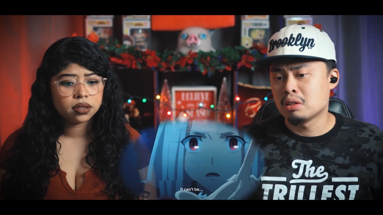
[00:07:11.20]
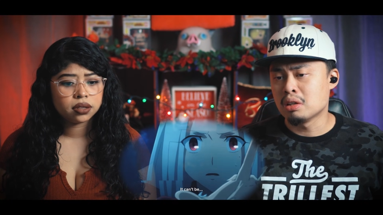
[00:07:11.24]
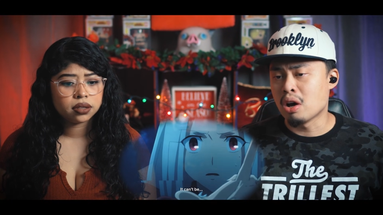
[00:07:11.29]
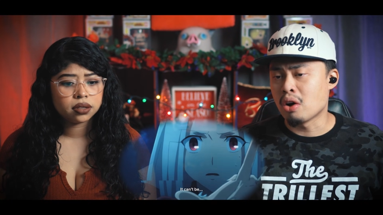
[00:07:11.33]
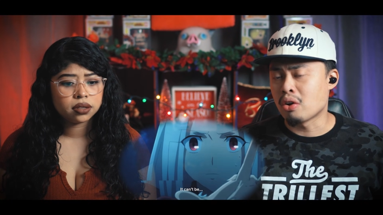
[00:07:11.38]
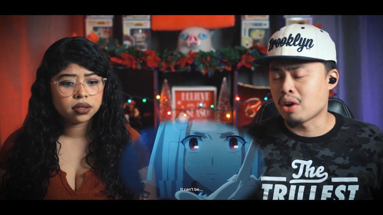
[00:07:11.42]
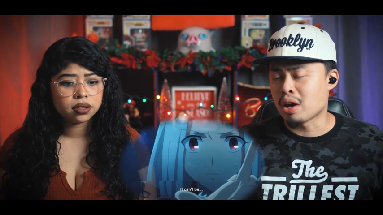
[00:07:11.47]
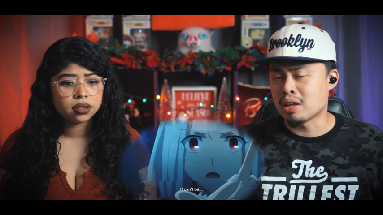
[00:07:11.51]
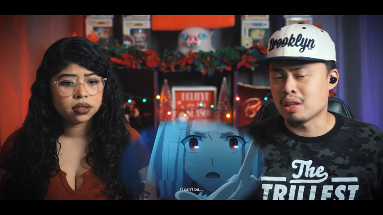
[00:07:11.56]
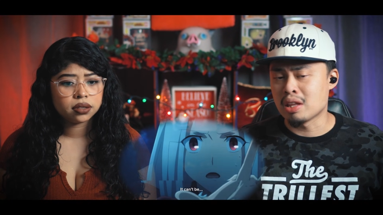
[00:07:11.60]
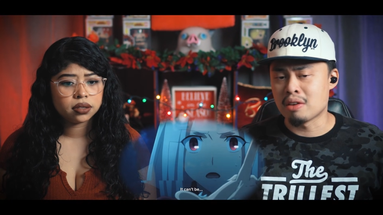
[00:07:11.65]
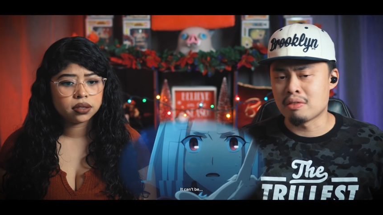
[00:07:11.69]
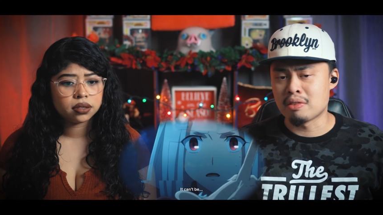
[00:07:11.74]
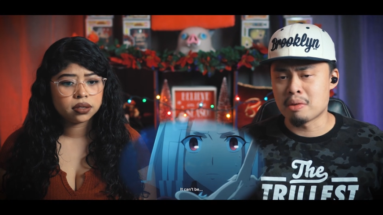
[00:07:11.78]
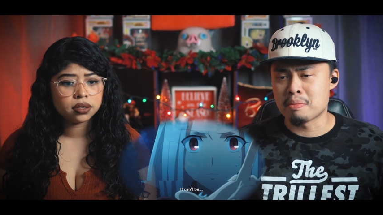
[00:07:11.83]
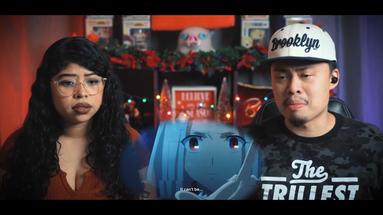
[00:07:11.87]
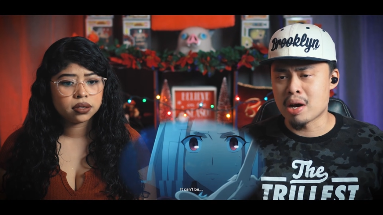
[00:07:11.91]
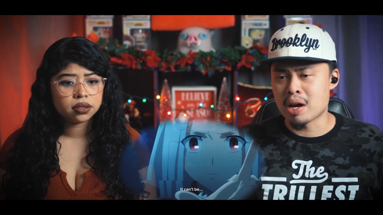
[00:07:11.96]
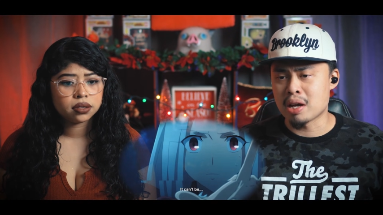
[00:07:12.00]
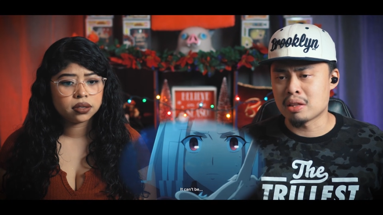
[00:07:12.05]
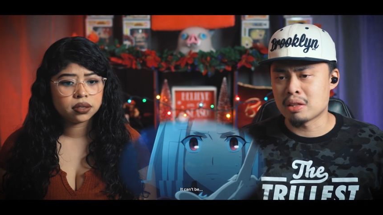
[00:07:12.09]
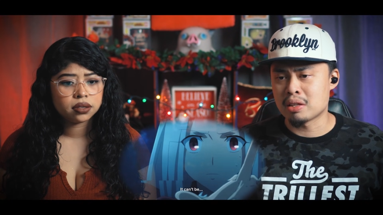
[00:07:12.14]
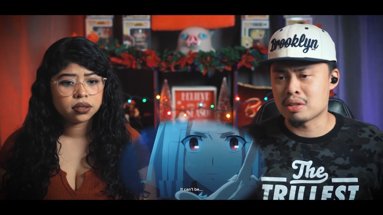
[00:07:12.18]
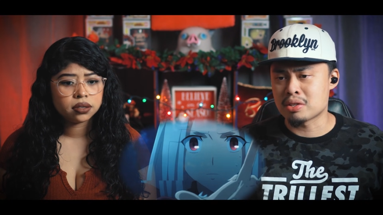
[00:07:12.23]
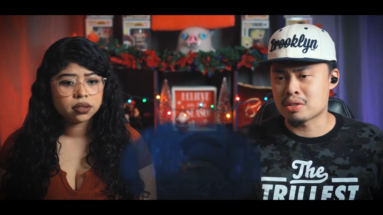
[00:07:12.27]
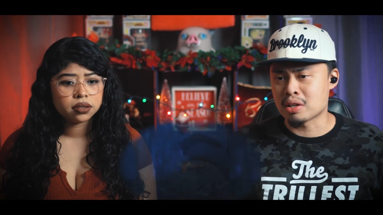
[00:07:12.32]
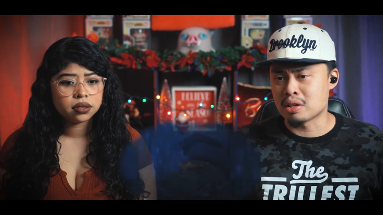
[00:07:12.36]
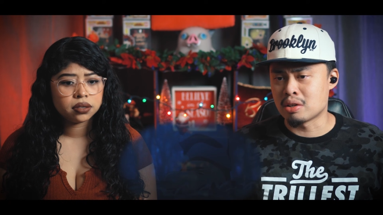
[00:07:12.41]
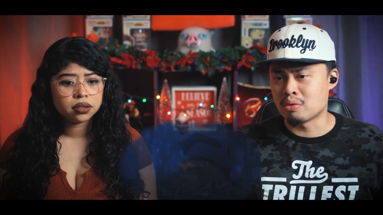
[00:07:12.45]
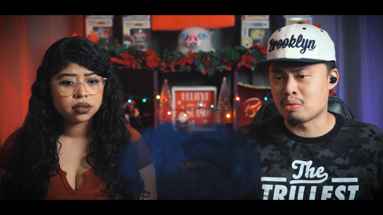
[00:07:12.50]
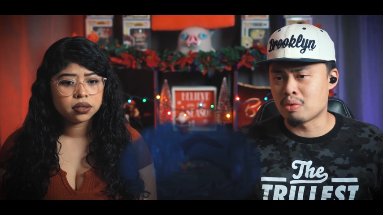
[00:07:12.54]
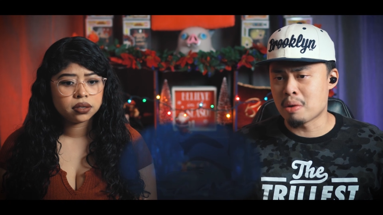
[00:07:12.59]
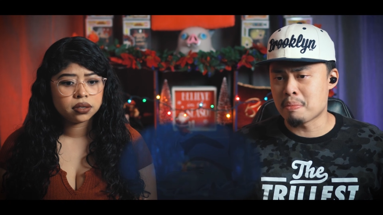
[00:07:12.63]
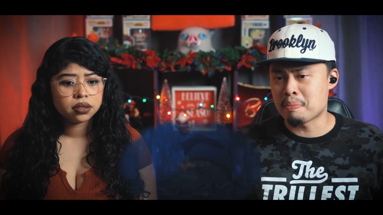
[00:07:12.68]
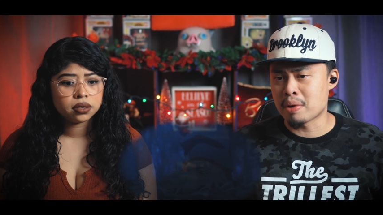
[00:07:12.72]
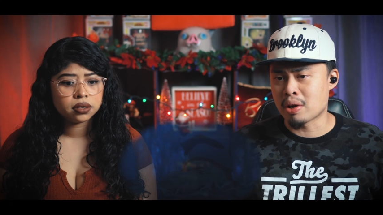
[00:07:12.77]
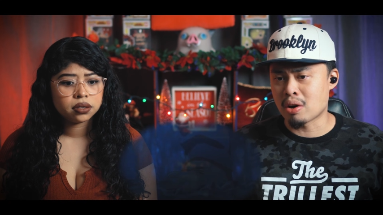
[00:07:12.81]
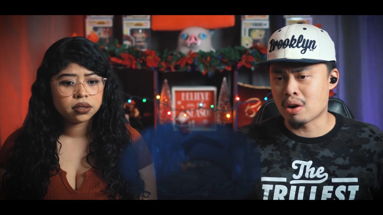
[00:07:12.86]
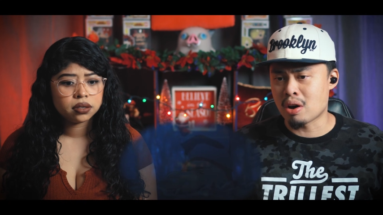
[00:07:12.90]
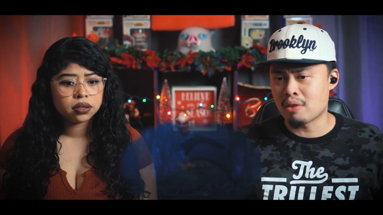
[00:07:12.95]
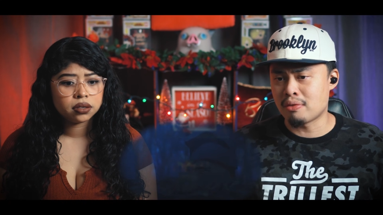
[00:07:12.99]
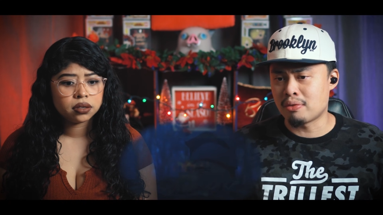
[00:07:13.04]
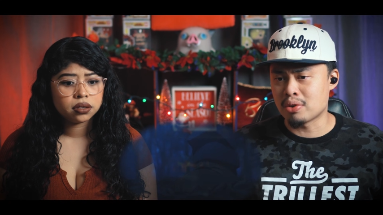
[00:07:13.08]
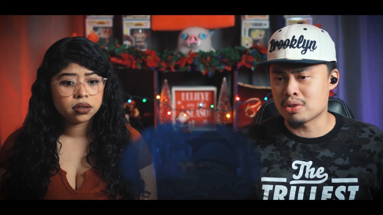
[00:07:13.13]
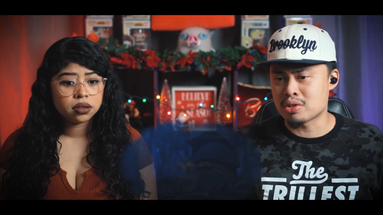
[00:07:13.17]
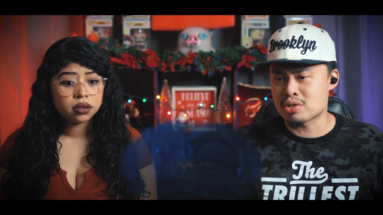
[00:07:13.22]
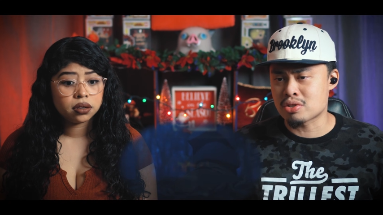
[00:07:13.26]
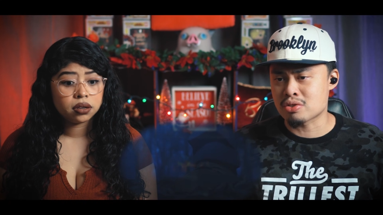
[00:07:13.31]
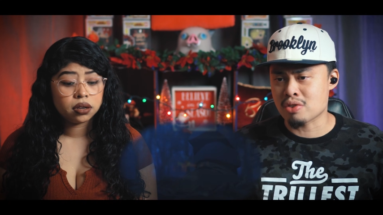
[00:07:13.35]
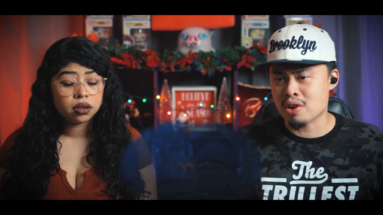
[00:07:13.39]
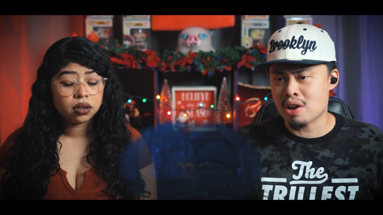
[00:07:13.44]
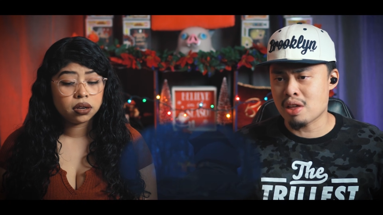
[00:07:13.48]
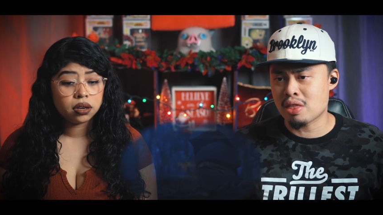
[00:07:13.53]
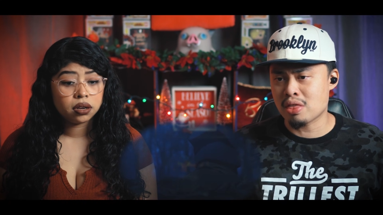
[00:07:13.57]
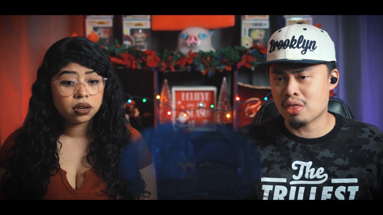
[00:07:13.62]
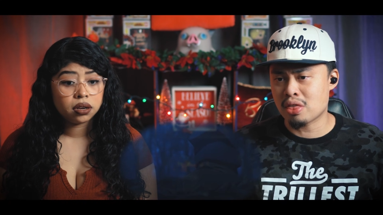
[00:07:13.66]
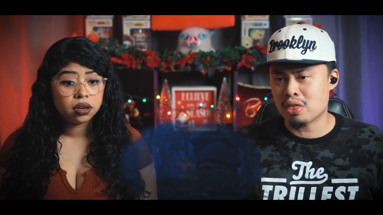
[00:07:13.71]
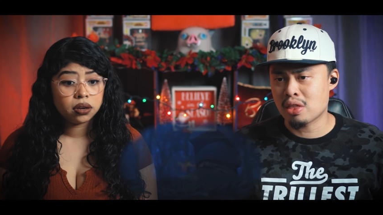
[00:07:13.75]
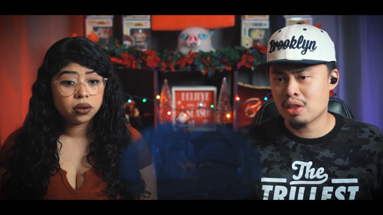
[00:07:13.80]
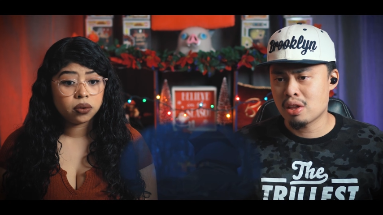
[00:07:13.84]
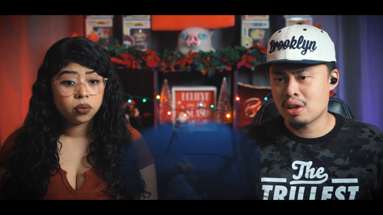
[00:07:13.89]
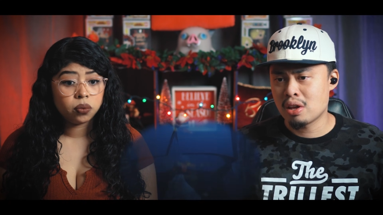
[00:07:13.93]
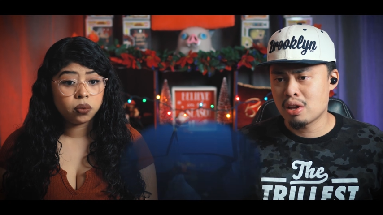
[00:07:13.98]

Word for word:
Speaker 1: Okay, never mind. He's gonna rip it off with strength.